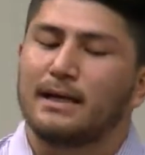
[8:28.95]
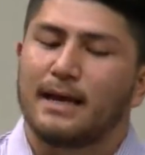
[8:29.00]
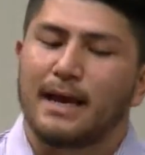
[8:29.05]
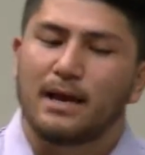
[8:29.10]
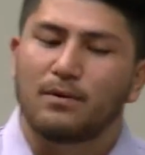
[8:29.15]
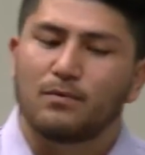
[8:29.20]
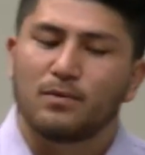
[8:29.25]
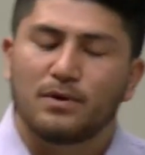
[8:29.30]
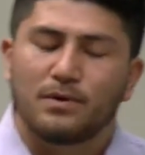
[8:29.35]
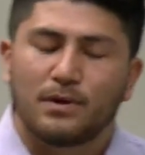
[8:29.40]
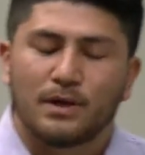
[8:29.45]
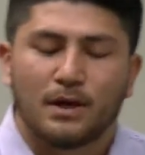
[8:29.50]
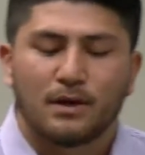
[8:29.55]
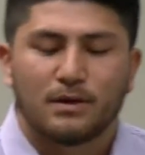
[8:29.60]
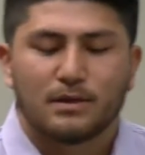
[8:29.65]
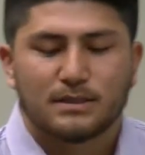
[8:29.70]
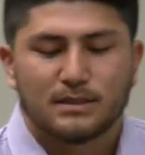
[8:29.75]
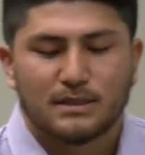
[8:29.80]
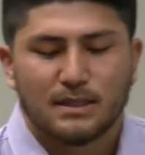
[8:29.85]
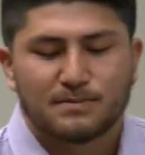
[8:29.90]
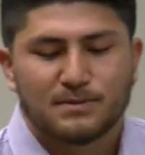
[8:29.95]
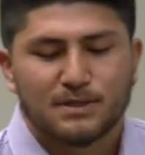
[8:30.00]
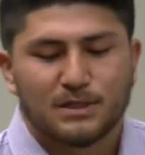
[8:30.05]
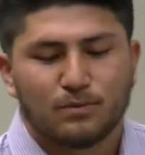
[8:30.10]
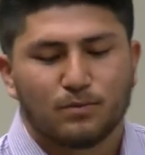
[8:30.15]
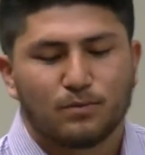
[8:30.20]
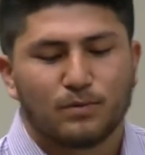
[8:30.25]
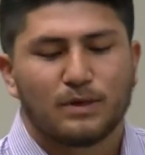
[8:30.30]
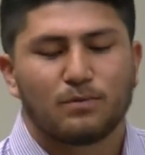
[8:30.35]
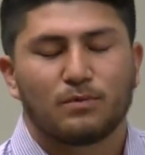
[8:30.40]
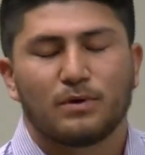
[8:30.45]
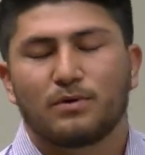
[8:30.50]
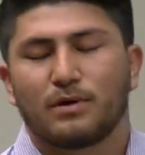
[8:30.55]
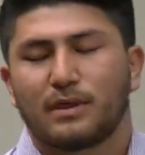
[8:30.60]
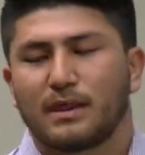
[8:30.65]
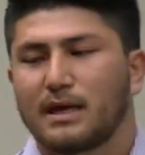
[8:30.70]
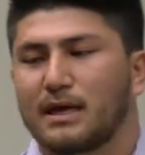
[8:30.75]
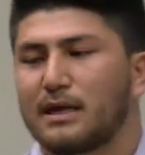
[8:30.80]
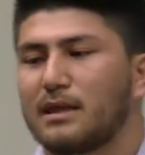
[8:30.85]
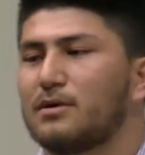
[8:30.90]
And we were no exception. When we were
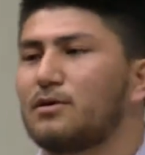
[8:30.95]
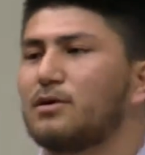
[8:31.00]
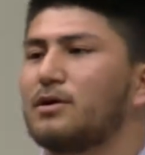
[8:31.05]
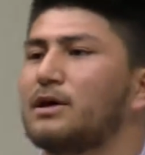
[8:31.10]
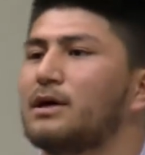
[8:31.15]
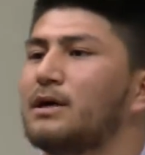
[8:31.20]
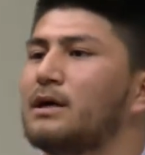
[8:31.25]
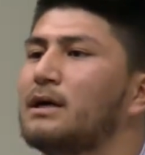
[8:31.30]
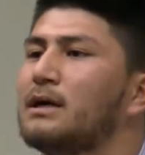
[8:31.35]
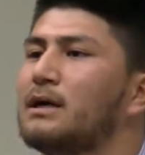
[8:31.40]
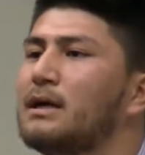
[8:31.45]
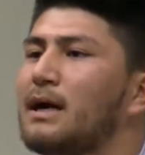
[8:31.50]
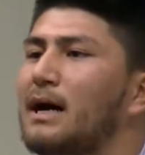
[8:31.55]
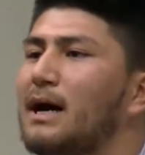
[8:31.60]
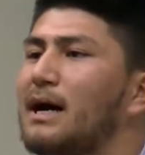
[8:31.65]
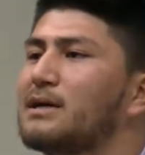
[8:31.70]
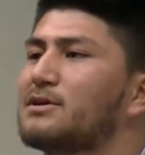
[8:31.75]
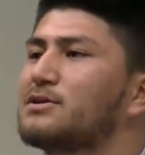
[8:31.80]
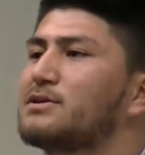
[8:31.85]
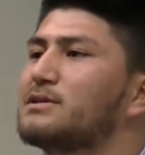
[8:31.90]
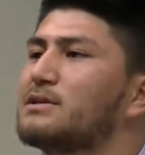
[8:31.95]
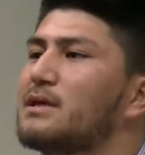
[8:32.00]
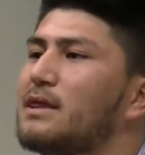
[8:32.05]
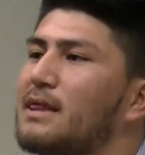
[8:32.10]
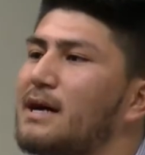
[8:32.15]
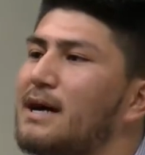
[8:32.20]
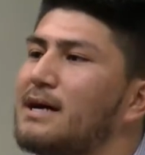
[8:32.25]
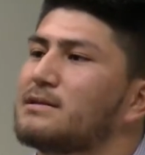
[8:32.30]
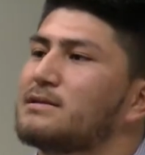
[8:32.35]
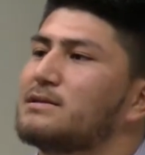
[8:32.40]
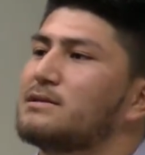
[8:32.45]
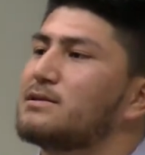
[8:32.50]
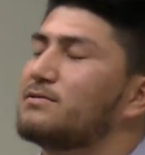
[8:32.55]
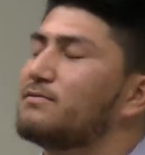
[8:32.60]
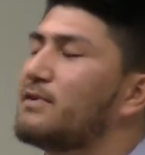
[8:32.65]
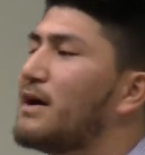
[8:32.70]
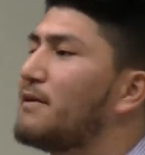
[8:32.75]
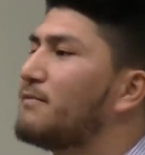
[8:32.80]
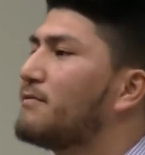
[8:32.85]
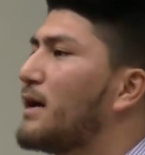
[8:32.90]
there, there were hundreds and thousands
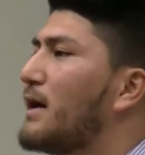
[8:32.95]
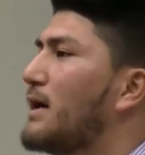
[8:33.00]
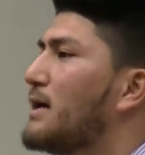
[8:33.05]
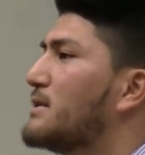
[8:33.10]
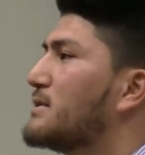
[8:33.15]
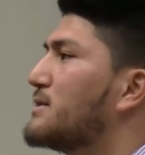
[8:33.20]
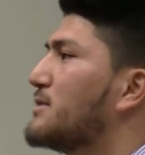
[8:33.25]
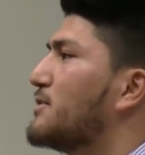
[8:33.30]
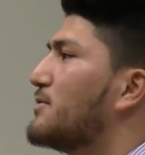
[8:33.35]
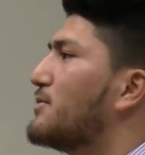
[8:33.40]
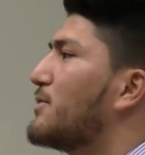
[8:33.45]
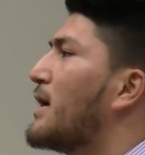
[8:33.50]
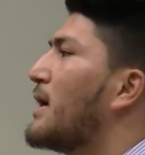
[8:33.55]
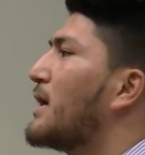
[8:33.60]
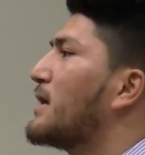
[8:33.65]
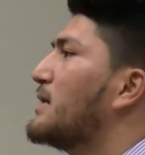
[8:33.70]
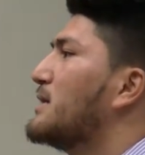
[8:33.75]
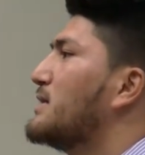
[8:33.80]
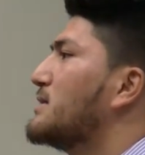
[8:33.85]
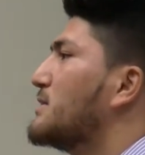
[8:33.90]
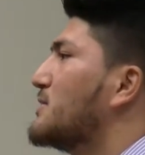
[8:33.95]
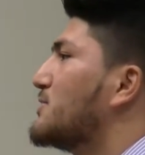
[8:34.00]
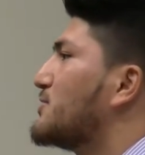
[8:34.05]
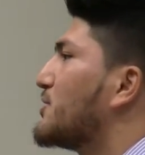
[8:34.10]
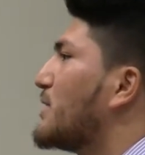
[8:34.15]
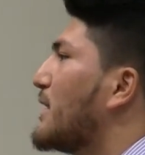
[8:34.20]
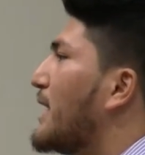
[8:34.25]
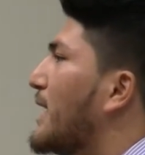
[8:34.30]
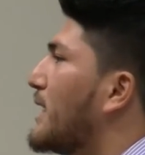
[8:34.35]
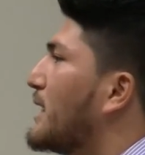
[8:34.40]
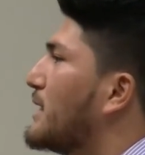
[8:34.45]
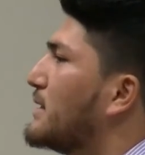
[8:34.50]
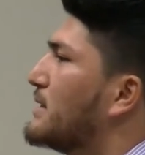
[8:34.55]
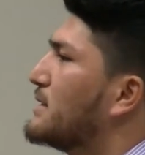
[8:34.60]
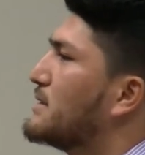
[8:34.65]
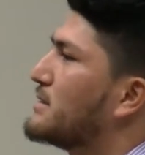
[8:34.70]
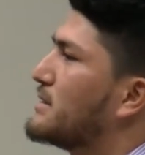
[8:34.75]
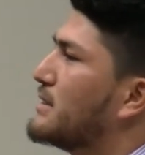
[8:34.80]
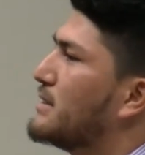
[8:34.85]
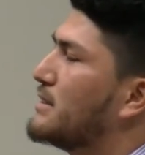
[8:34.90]
of Afghans and Iraqis and Sri
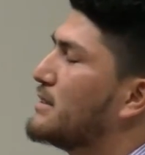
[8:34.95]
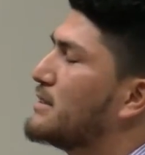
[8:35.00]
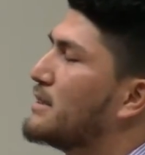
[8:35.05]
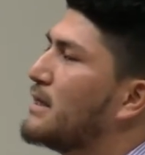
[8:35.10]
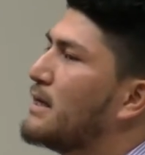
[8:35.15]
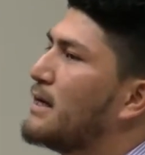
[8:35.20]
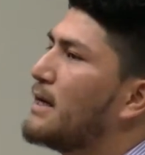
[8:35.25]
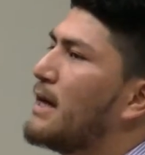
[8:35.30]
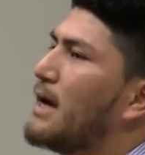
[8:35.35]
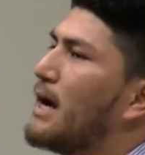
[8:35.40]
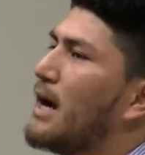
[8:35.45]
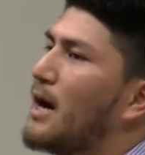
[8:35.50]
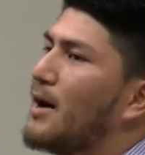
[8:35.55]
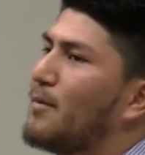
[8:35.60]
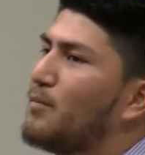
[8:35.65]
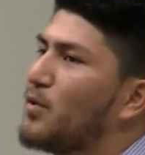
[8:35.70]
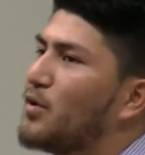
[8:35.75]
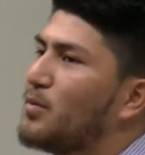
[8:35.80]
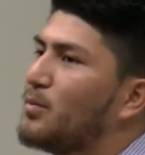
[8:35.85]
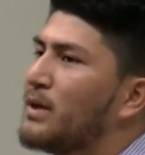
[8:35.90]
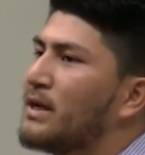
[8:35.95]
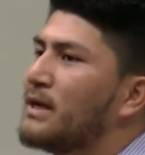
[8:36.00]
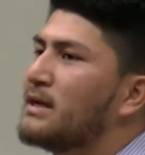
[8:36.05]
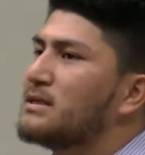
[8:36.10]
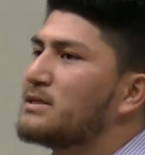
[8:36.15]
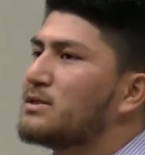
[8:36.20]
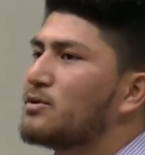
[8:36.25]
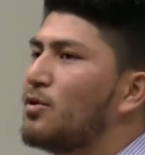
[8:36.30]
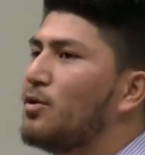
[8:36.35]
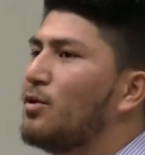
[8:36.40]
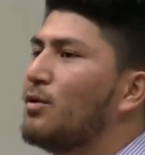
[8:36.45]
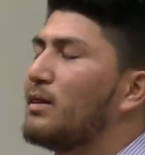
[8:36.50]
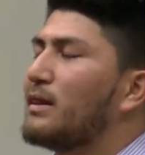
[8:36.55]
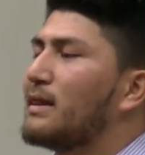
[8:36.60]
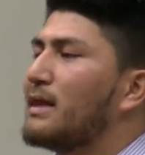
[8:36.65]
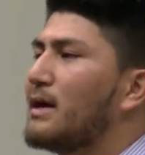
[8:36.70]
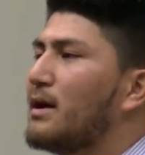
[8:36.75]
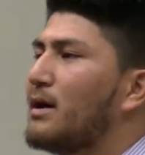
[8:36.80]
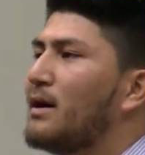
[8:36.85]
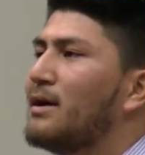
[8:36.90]
Lankans and Burmese all
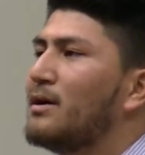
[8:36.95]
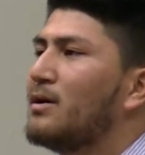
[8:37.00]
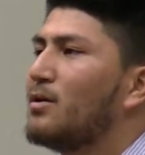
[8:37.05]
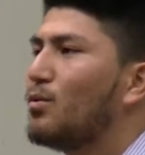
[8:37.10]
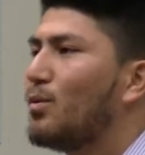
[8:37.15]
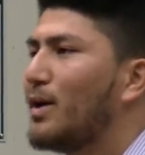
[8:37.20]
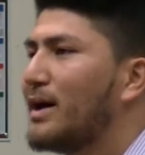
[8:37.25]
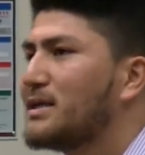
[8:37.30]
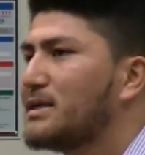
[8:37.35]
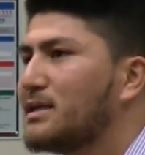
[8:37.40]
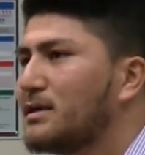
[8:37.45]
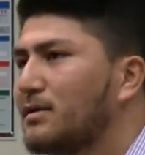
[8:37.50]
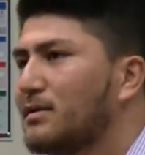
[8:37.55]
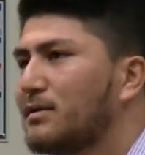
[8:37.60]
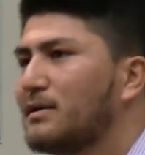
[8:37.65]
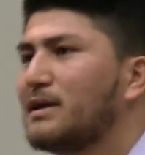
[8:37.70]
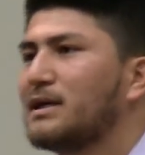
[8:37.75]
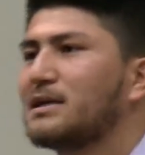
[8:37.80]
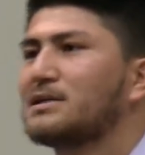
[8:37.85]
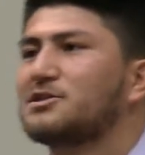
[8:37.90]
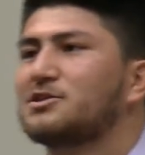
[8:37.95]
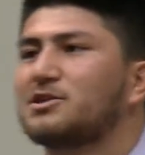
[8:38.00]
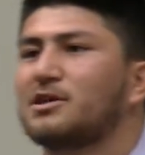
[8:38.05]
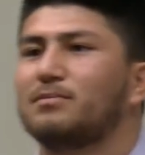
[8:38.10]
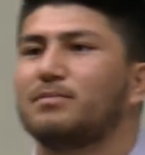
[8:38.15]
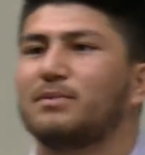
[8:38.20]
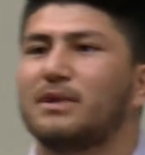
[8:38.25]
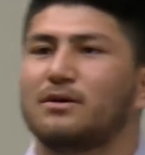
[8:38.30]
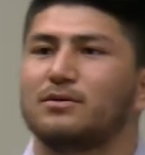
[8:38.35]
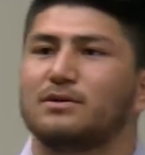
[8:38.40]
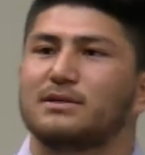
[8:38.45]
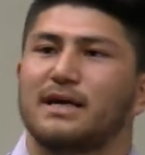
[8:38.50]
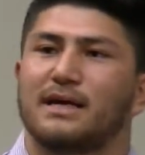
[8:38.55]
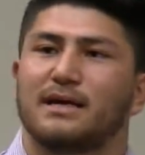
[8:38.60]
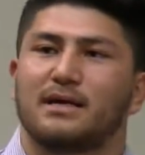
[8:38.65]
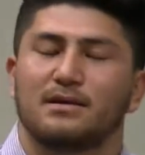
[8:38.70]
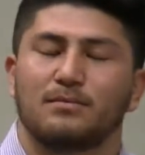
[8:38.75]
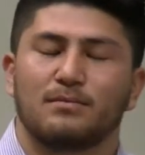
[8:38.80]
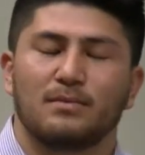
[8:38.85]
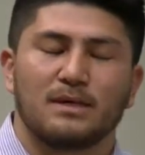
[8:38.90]
there waiting on the next ship that would
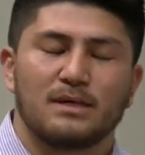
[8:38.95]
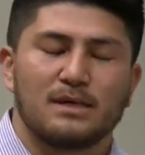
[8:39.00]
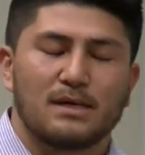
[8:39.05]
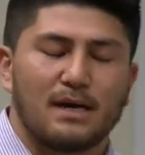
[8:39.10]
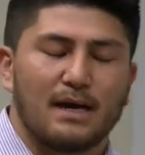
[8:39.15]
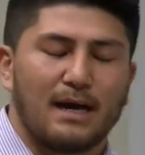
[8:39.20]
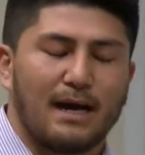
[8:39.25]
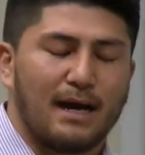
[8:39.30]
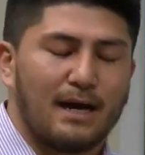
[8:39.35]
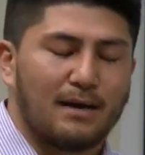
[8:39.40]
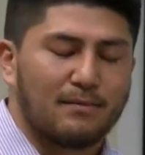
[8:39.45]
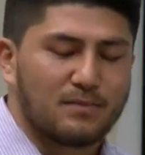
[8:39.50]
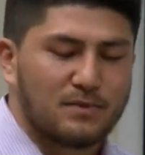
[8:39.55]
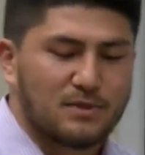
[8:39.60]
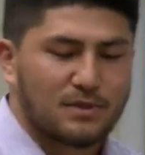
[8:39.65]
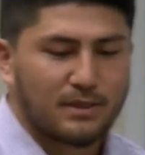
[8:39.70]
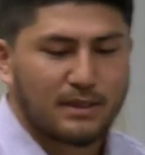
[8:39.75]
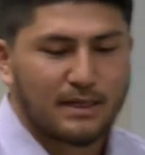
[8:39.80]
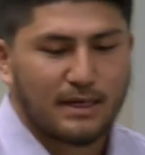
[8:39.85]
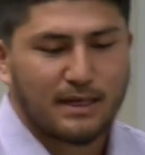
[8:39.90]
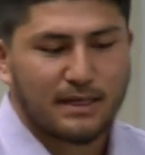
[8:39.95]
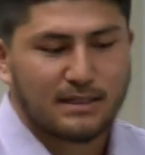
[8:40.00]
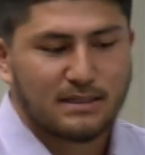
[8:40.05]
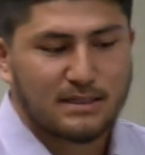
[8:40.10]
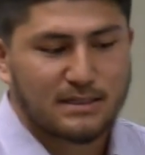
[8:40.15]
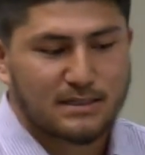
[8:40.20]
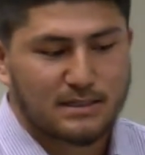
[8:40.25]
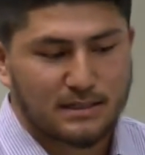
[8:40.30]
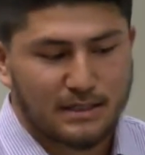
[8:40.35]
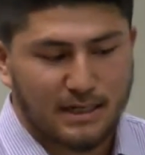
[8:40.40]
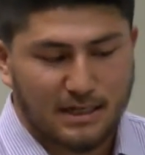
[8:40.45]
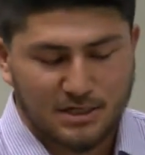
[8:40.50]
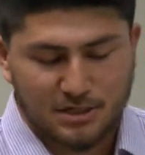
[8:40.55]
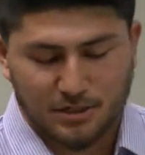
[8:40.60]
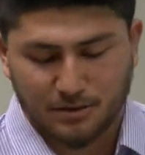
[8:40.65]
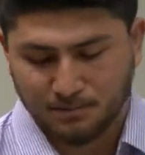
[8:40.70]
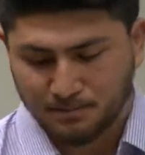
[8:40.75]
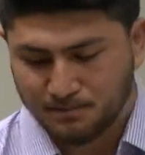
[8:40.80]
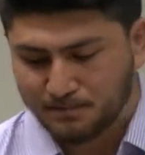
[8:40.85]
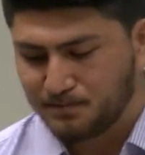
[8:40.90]
take them to their destination.